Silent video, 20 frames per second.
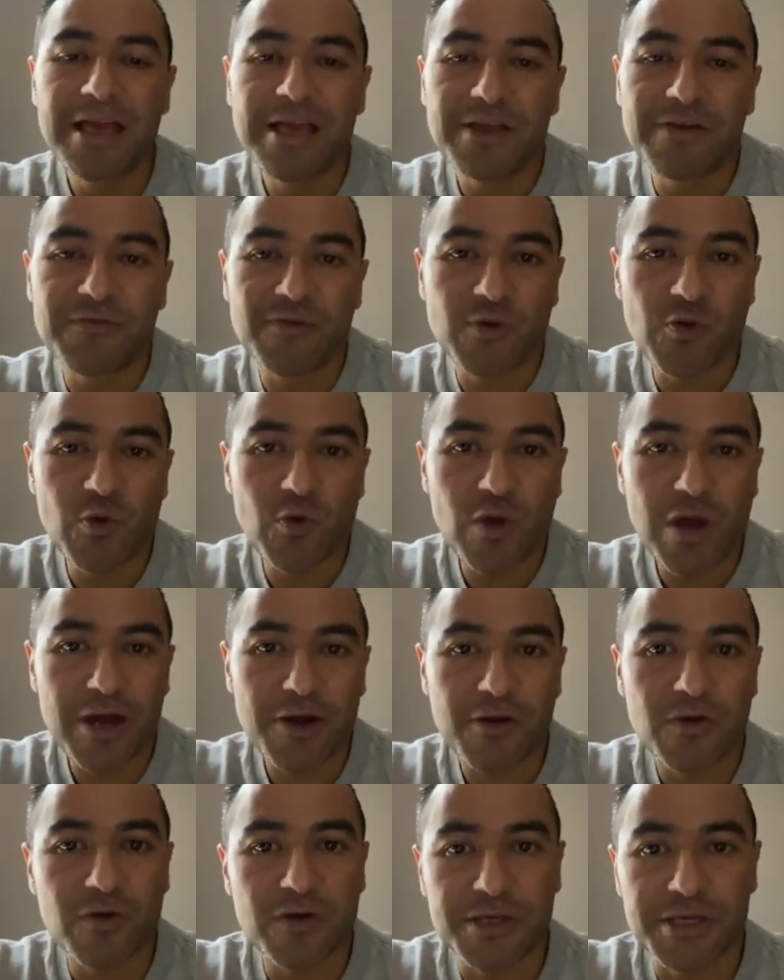If you
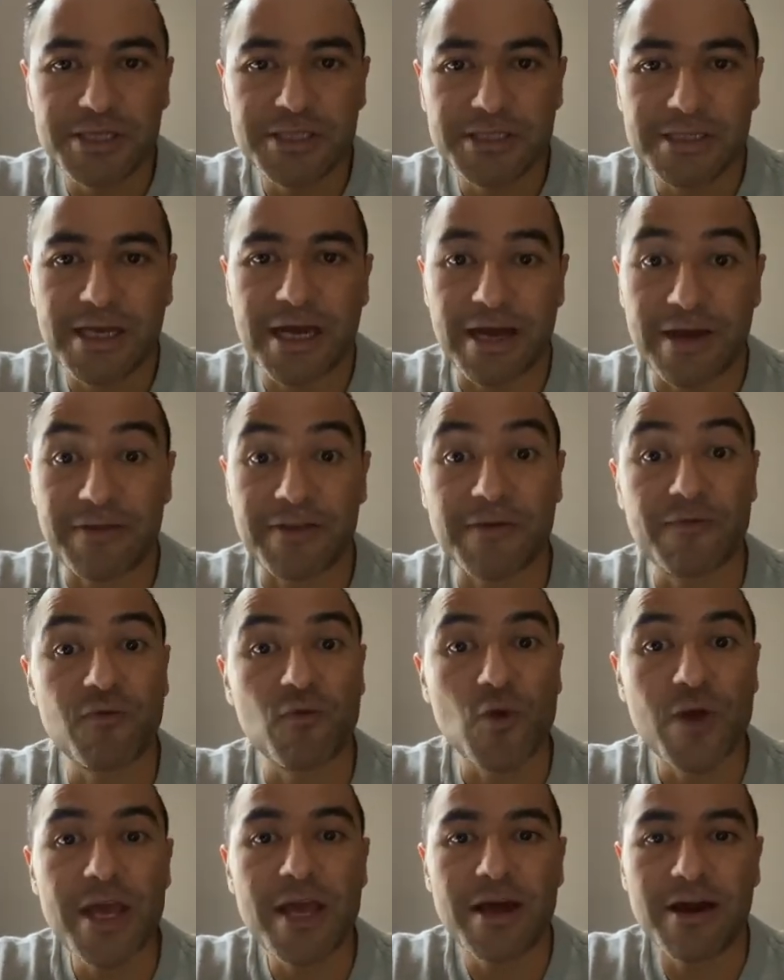are going and if
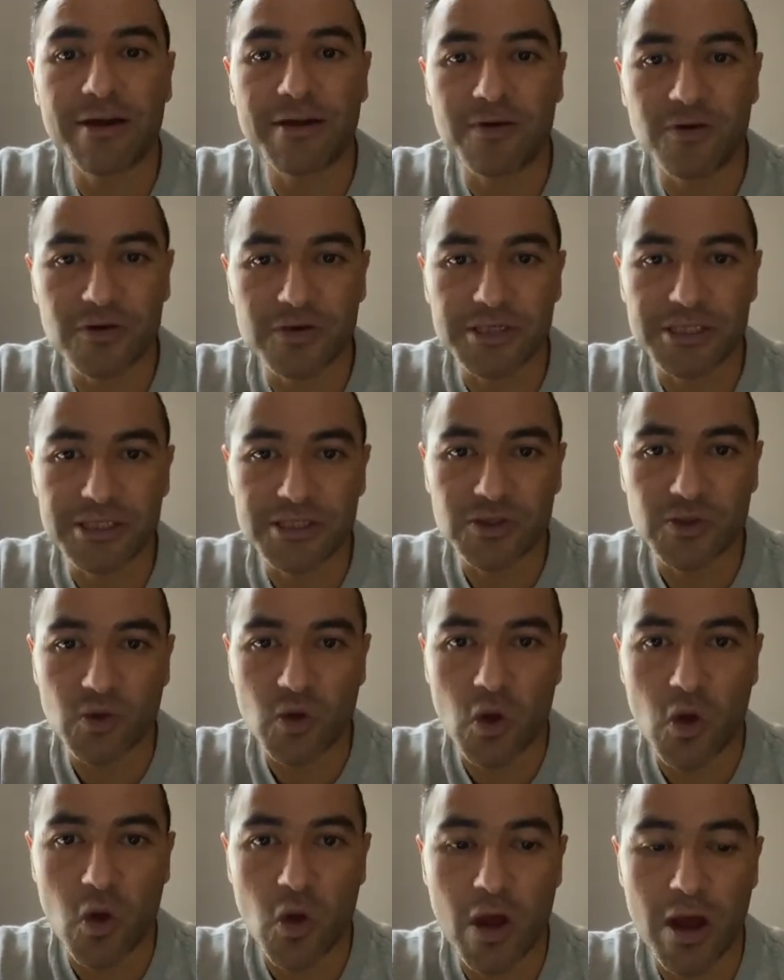we are going to
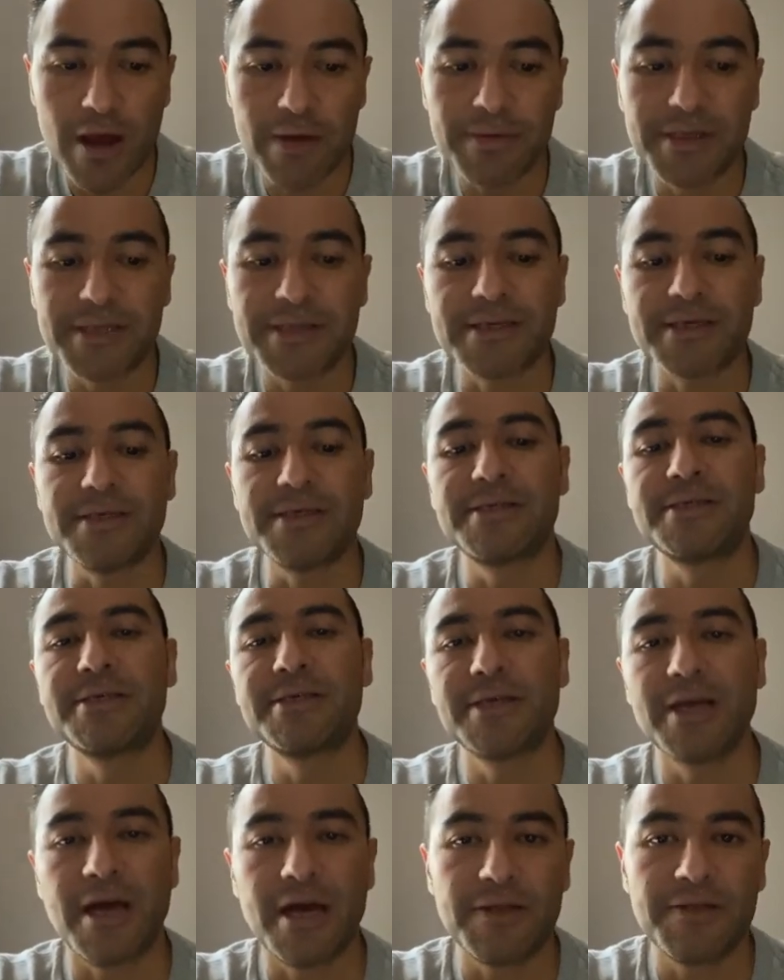
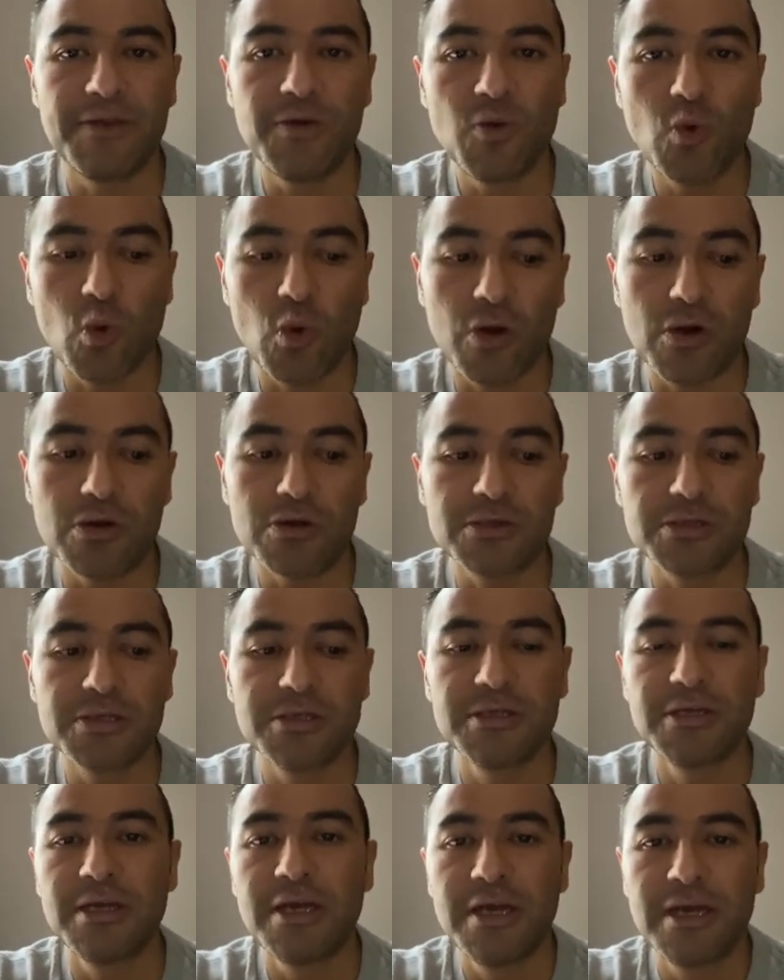cohabitate a new world
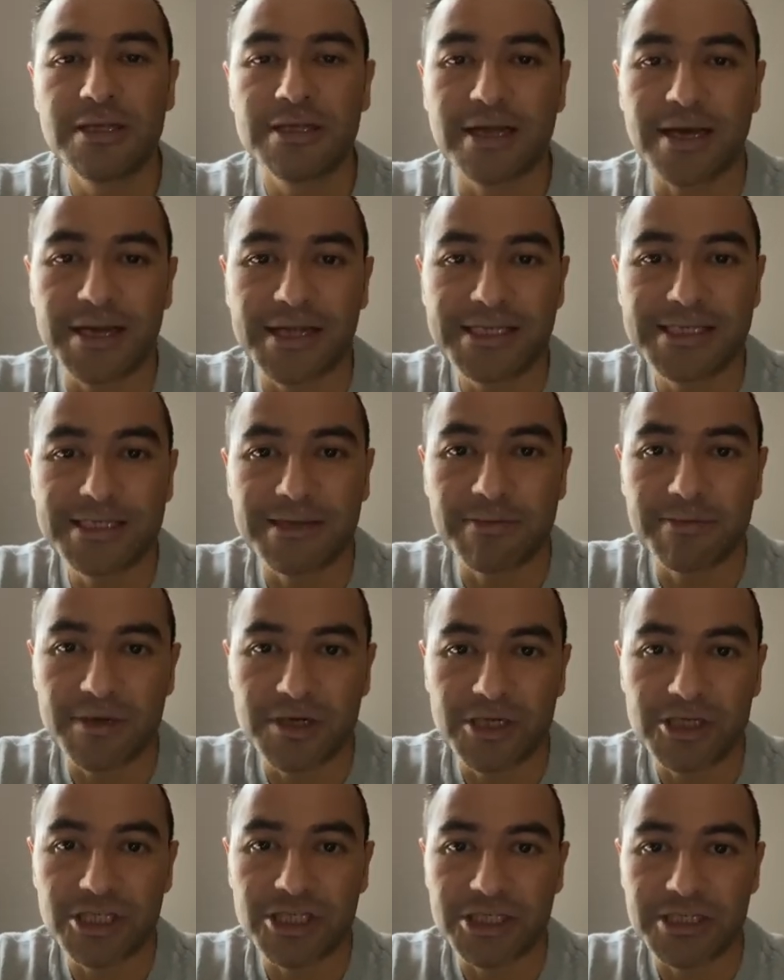that is
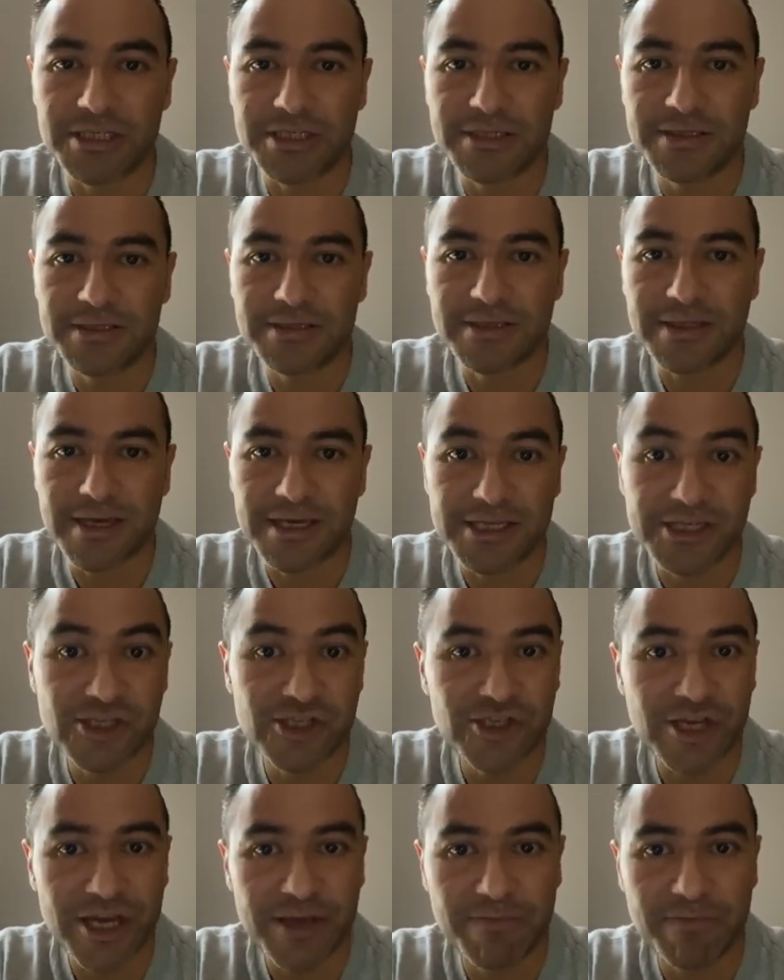emerging, that is
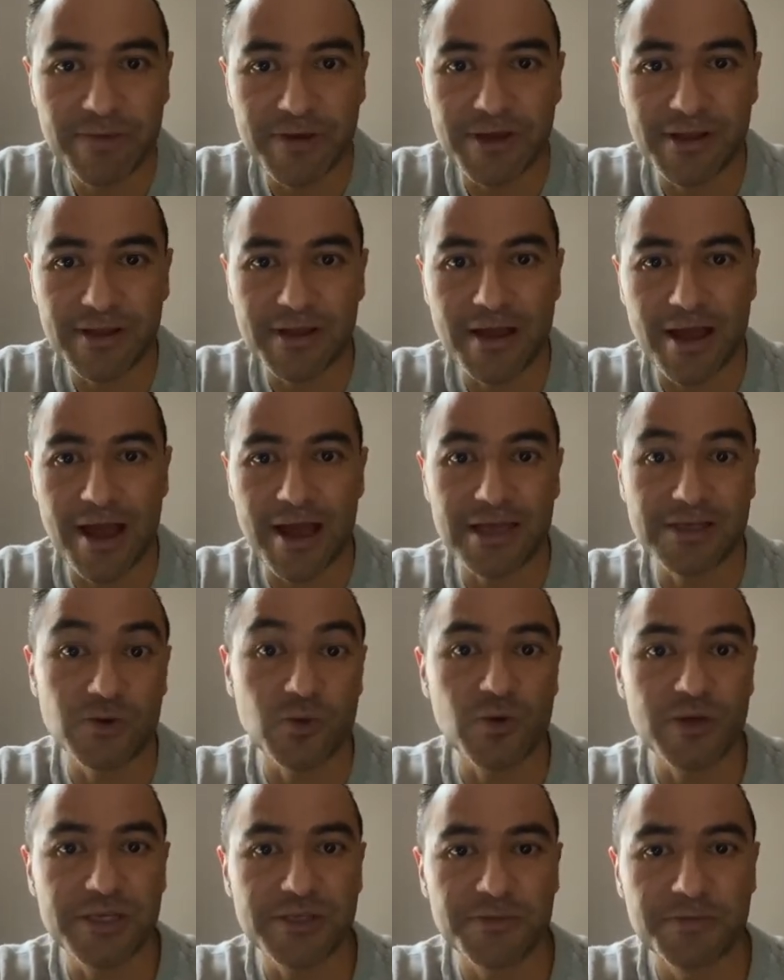shaping as
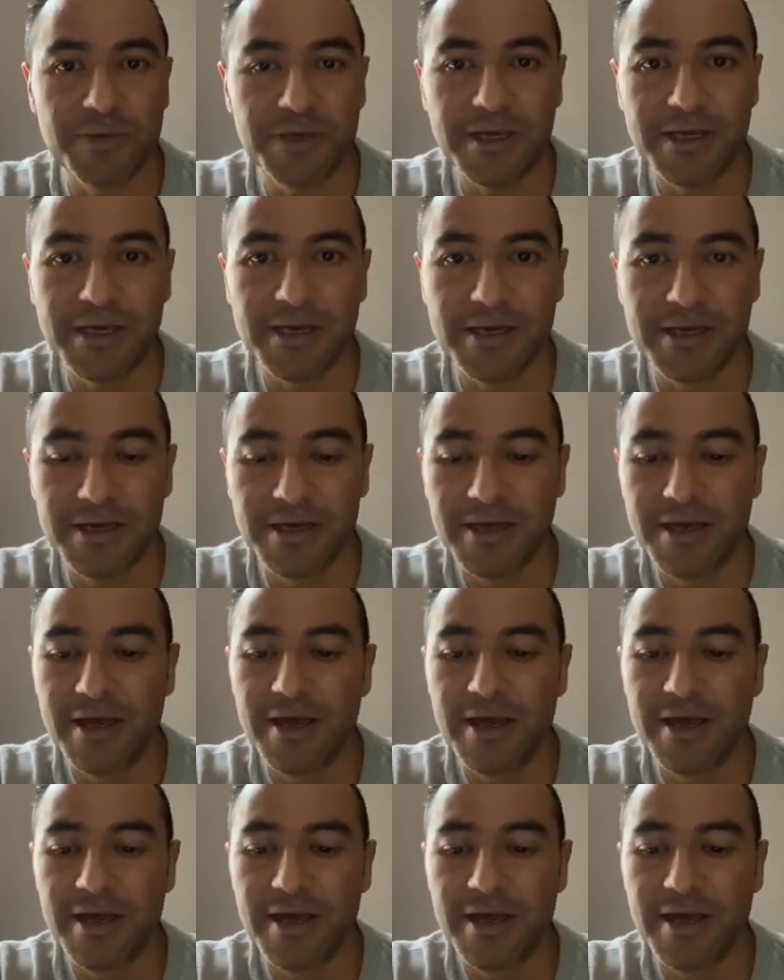we speak,